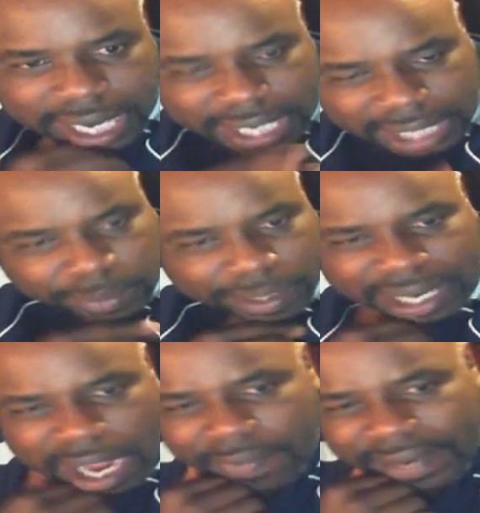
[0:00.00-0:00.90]
That's what he
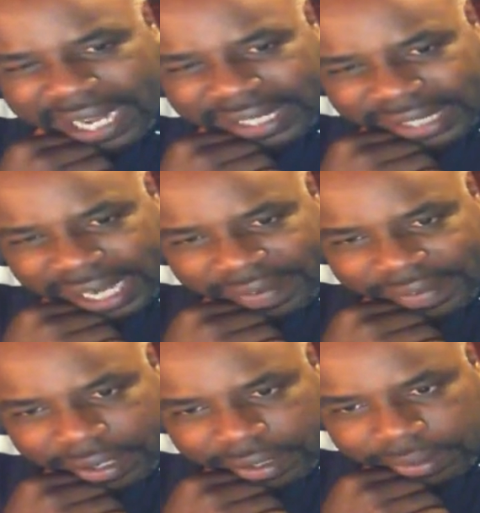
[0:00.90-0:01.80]
offered our Savior.
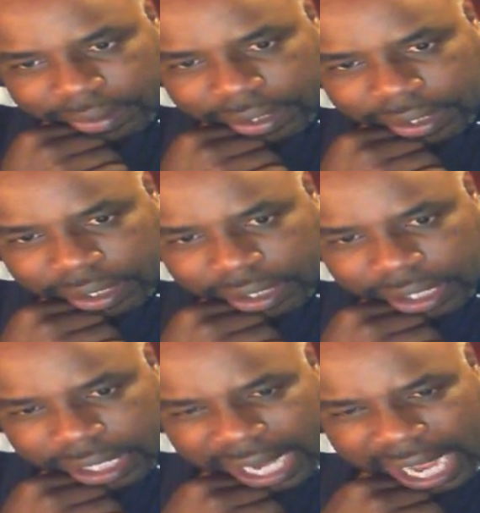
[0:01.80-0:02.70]

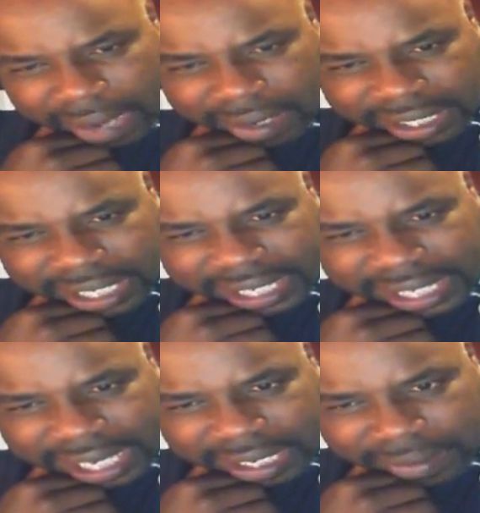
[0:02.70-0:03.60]
How could he
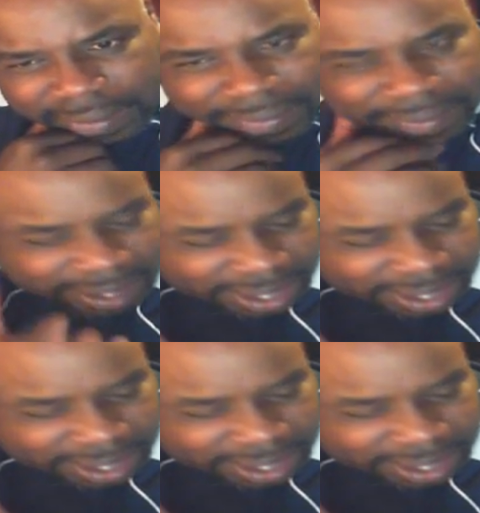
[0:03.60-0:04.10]
give